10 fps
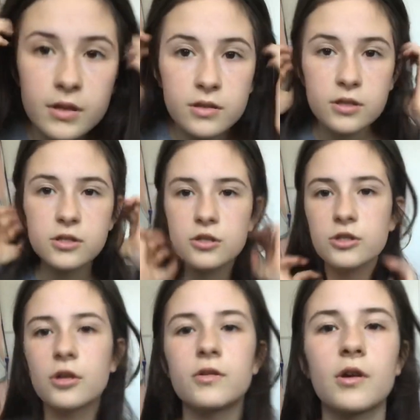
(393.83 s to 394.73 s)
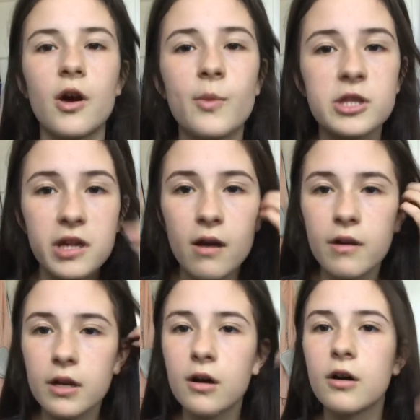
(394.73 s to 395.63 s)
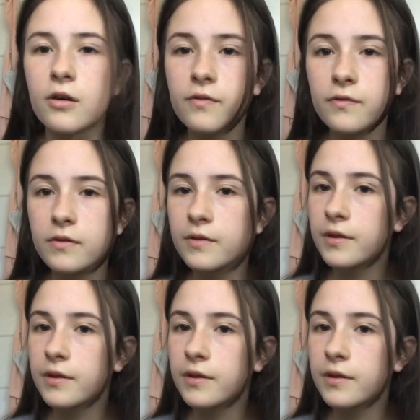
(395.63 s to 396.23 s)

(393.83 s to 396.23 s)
And just to show you how much hair I cut off,